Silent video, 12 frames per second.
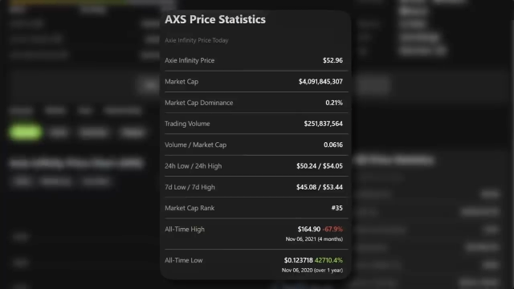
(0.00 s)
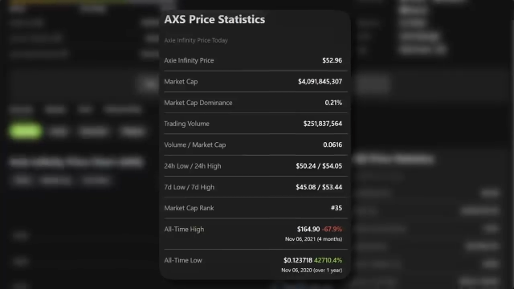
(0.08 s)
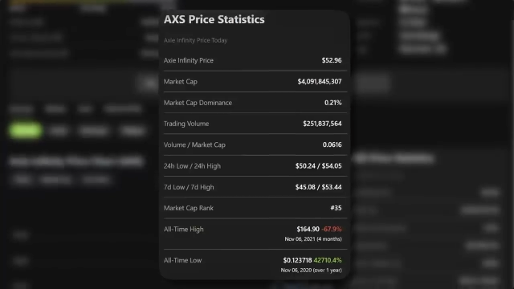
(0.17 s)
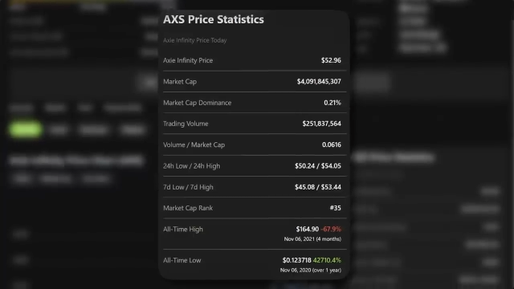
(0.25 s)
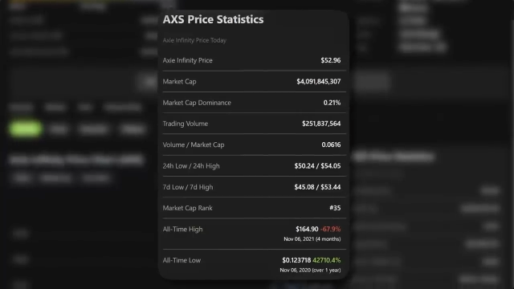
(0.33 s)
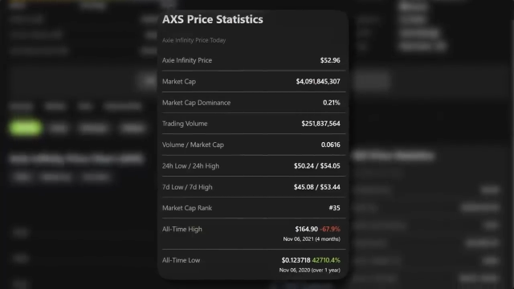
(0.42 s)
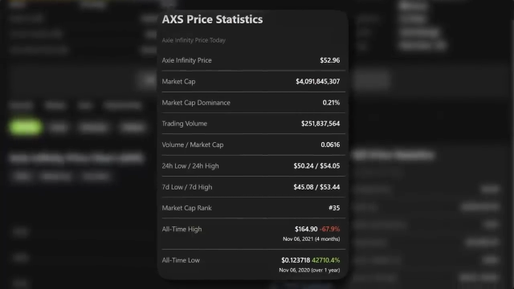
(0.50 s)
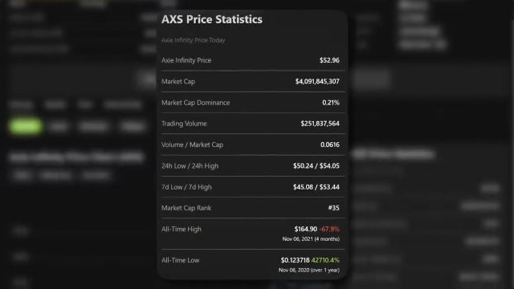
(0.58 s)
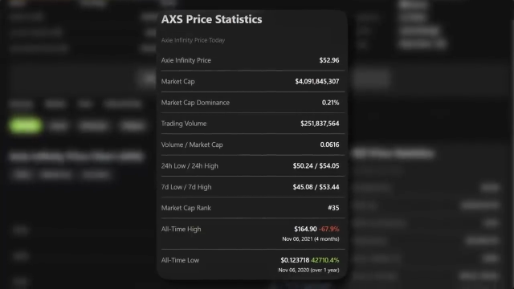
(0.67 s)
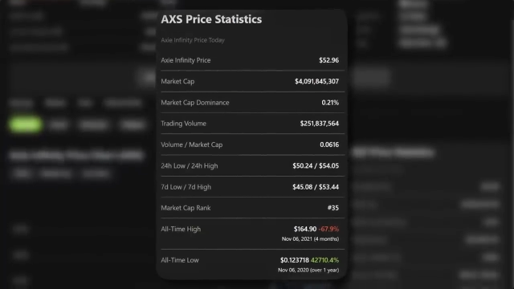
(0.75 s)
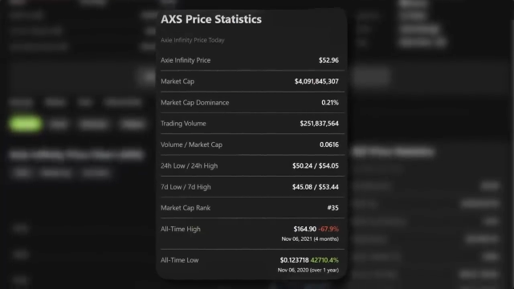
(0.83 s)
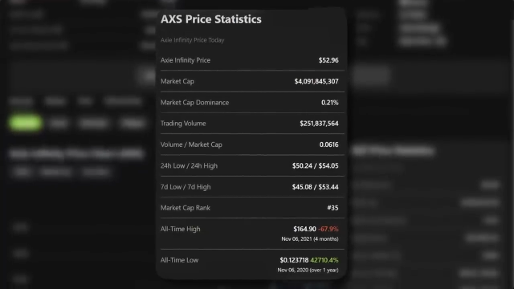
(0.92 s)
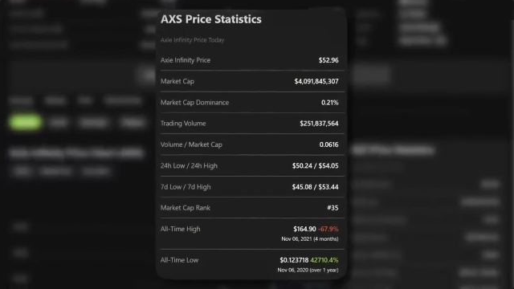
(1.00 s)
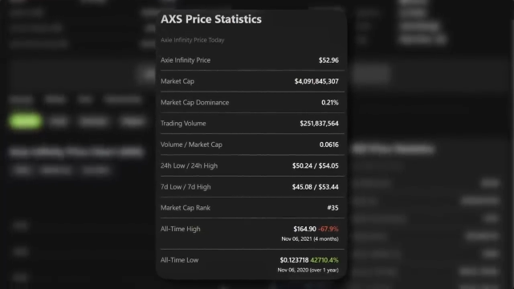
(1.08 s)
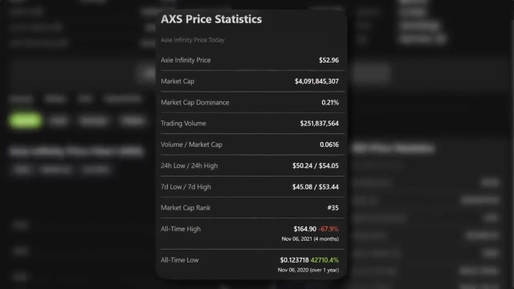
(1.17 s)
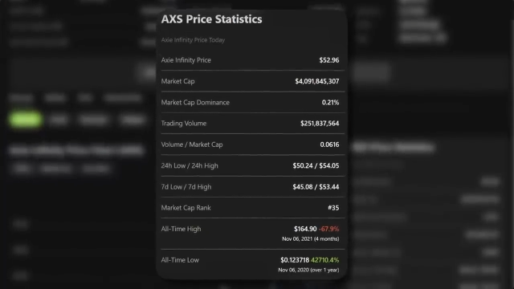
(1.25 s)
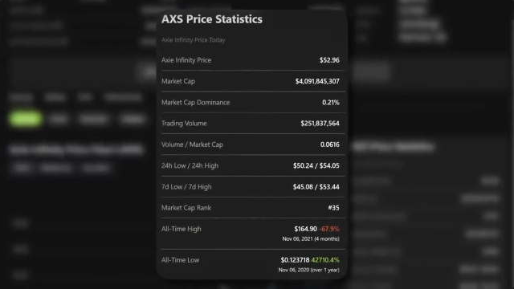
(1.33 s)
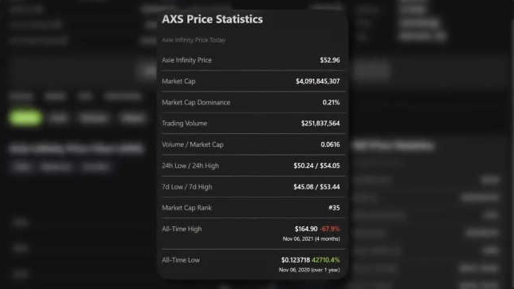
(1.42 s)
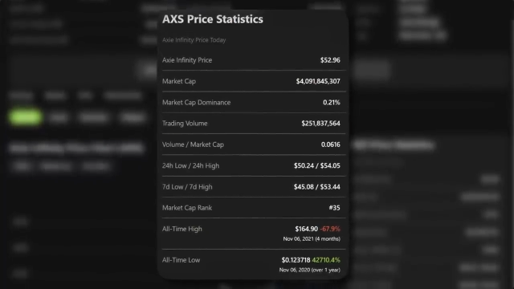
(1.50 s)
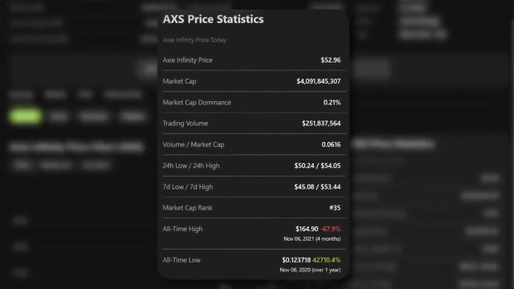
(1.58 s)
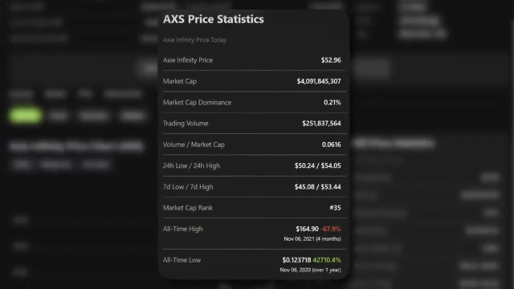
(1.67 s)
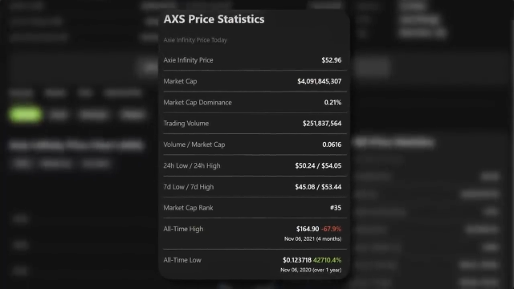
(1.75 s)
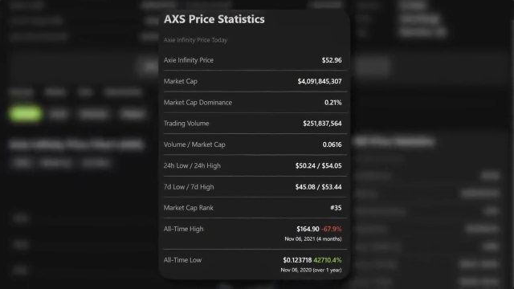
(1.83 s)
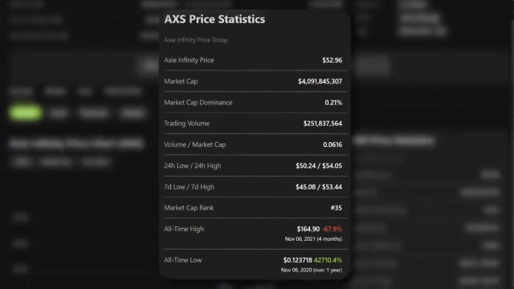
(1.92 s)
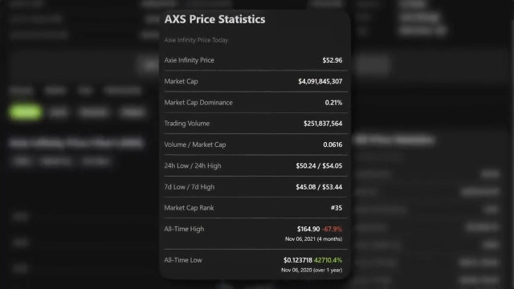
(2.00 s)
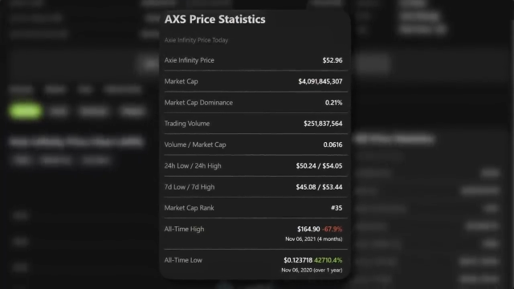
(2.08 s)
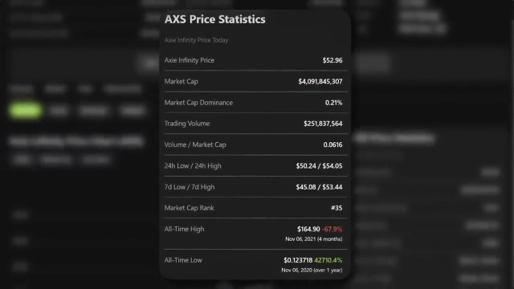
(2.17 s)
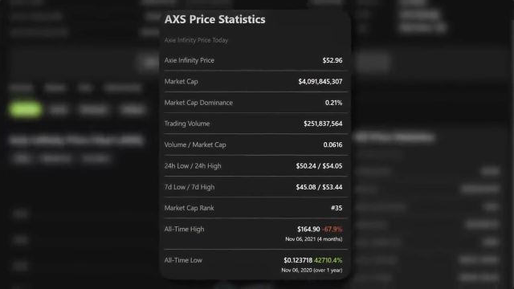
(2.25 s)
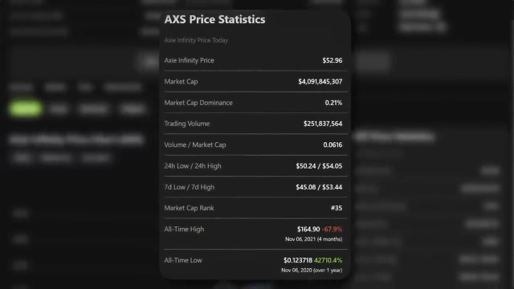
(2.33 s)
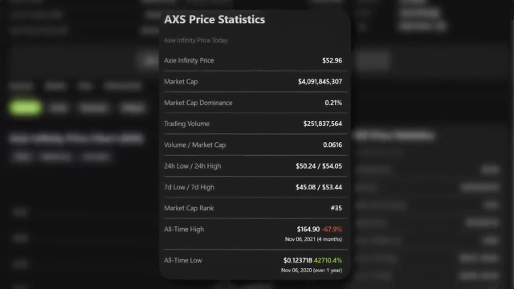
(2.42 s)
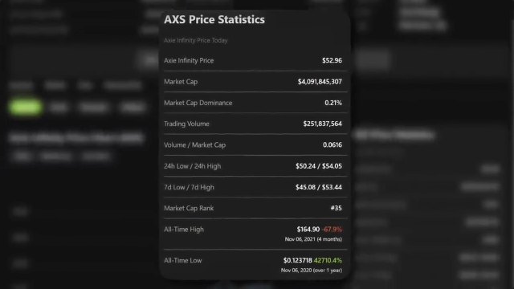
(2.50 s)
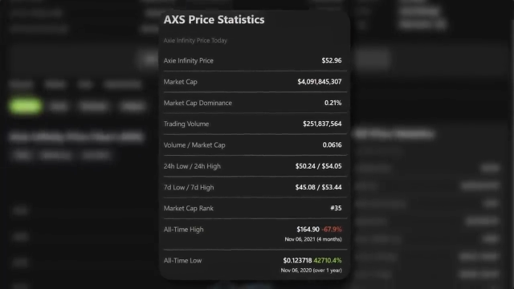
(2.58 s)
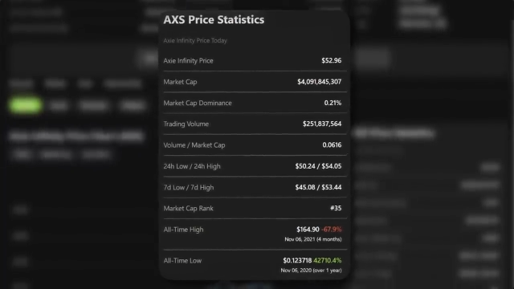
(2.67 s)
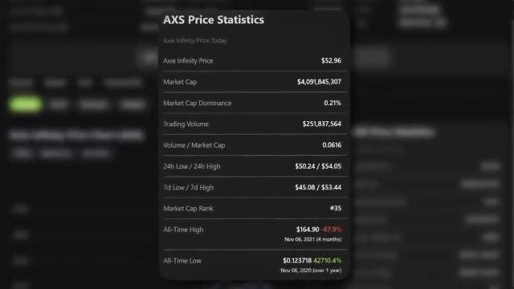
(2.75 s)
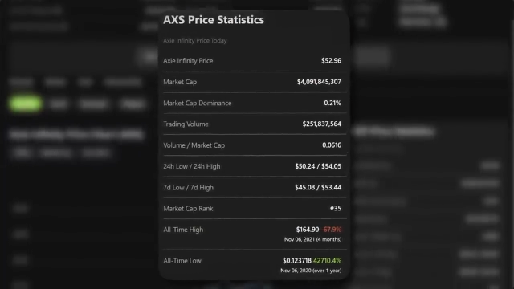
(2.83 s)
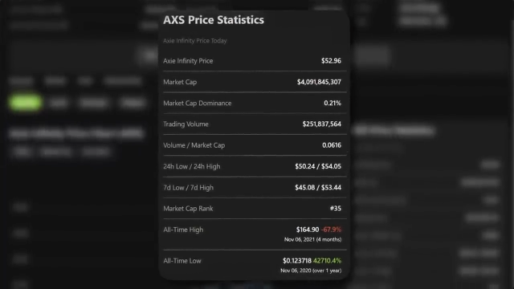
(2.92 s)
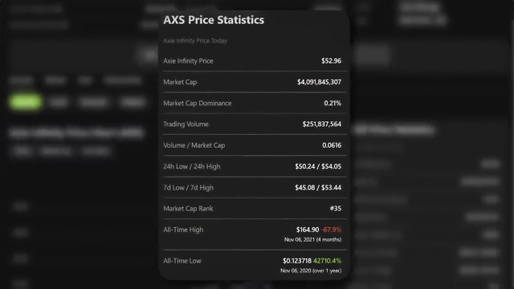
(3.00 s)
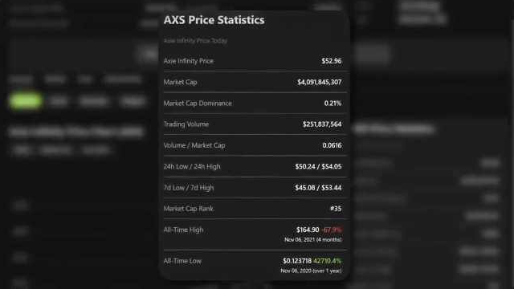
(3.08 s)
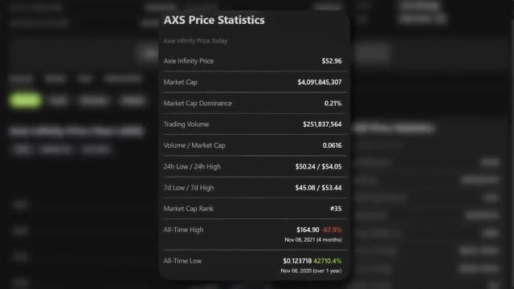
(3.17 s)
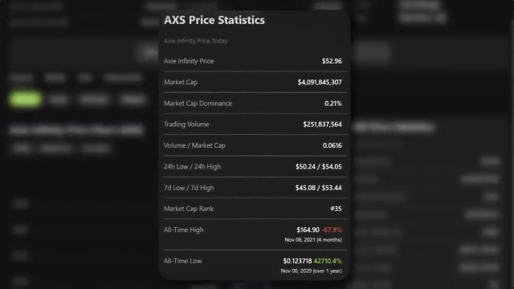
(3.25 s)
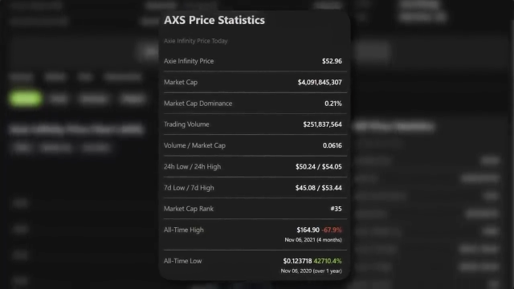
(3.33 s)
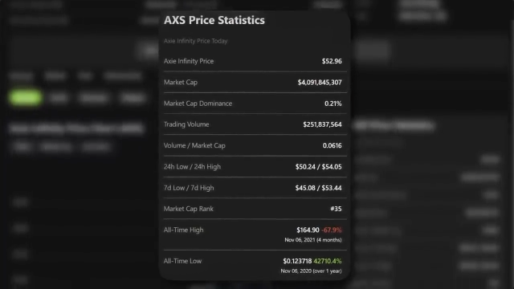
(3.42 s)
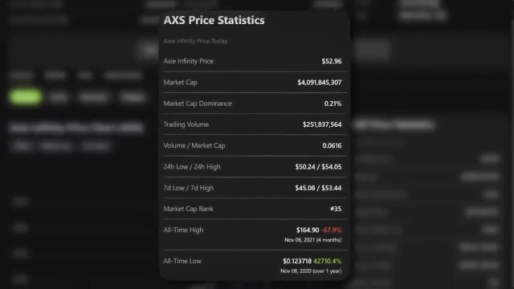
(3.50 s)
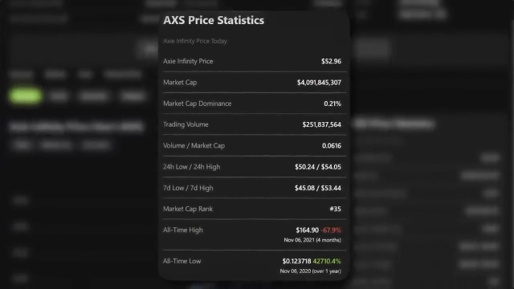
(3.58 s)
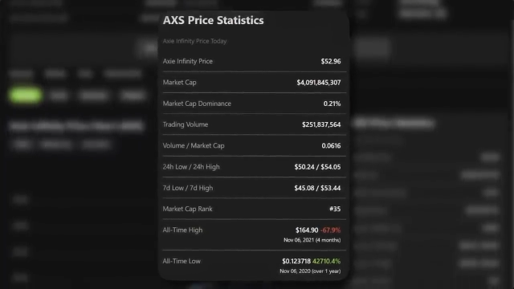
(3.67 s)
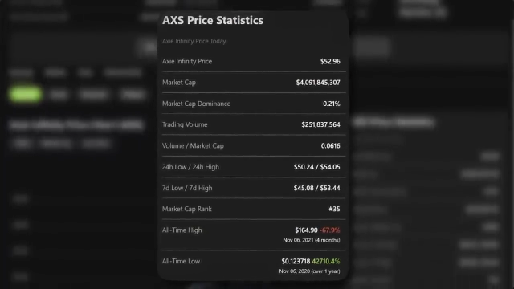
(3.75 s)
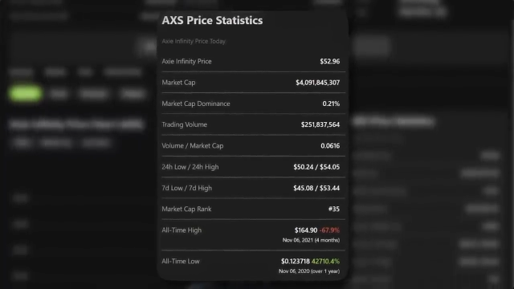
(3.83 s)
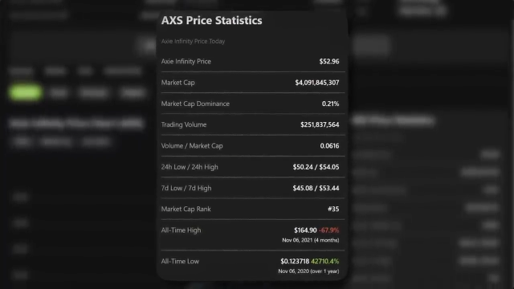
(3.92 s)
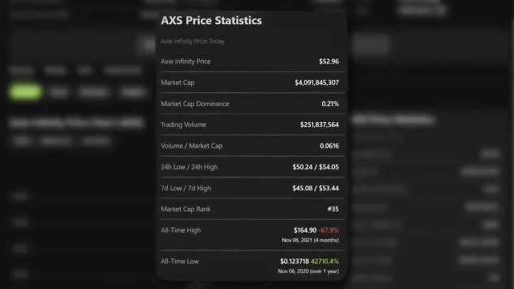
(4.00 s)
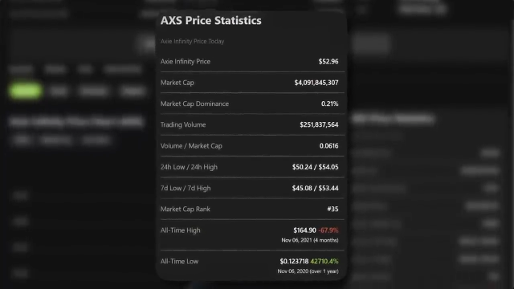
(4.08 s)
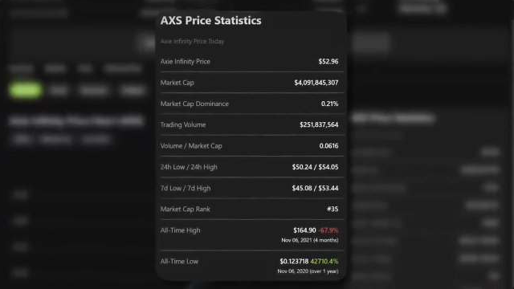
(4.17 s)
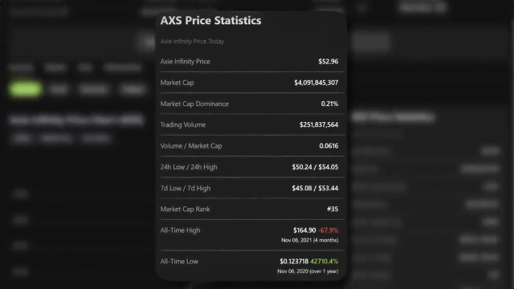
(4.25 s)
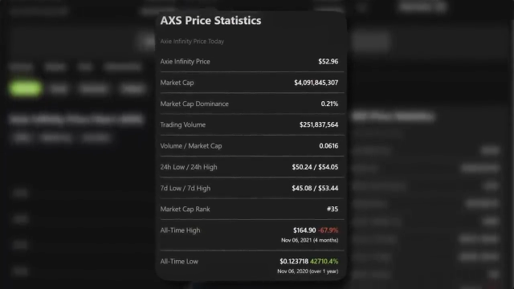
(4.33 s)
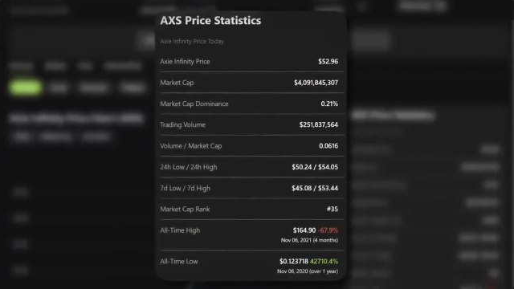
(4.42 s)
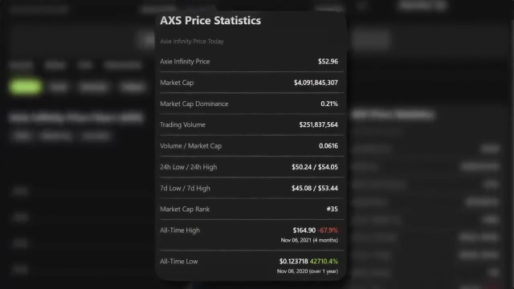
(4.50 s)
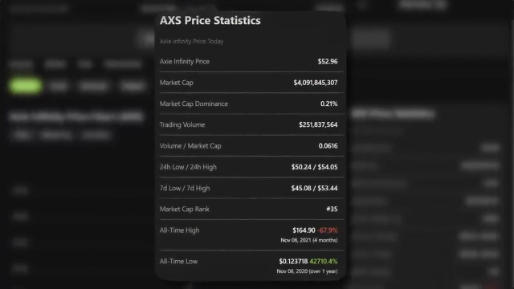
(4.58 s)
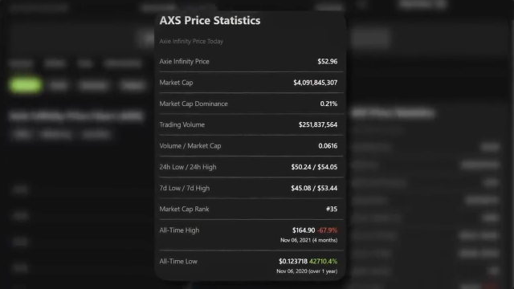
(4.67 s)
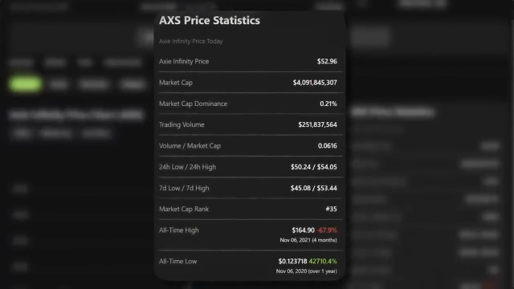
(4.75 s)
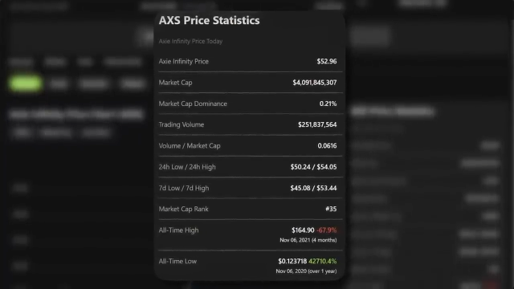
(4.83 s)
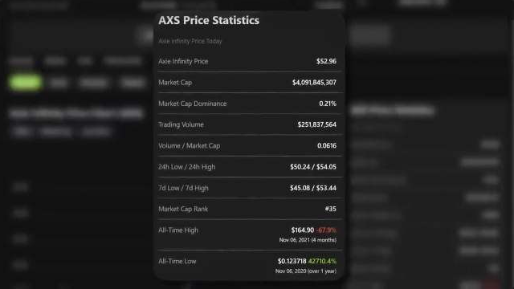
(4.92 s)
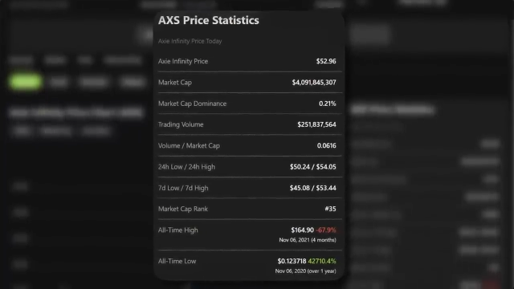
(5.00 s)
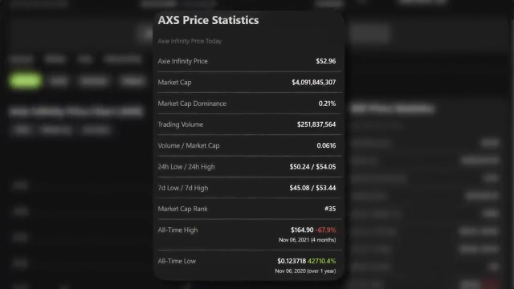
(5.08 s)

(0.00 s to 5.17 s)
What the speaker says: (no speaker visible)